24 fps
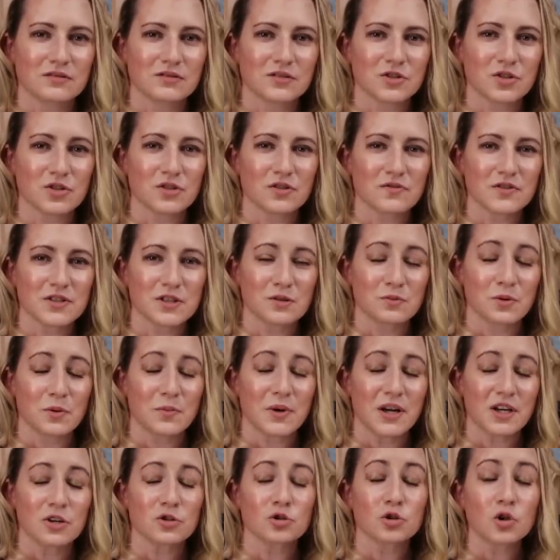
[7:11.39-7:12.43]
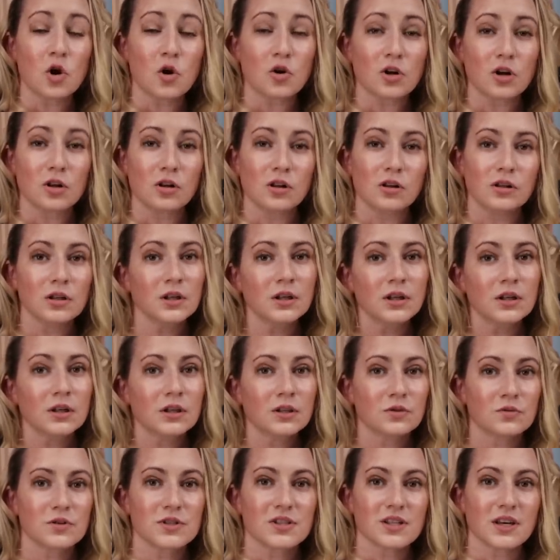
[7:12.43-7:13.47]
serviceable by your local
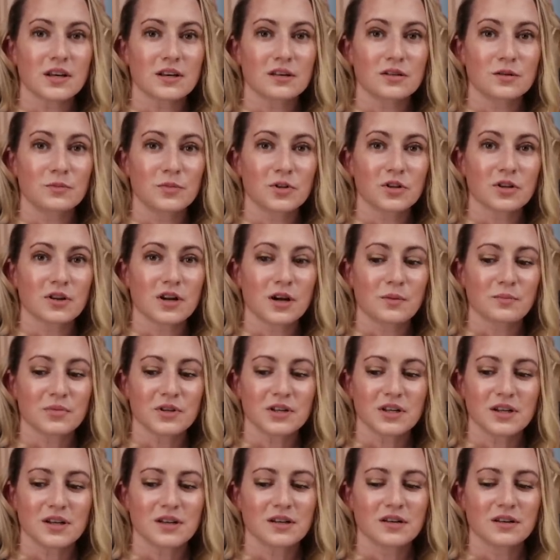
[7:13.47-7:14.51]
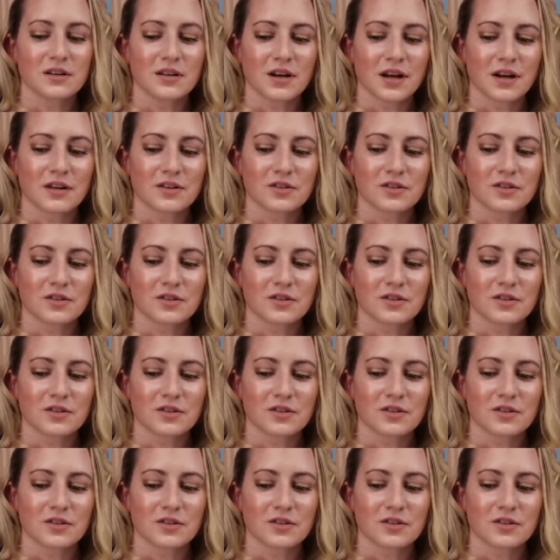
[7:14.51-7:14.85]
recyclable company.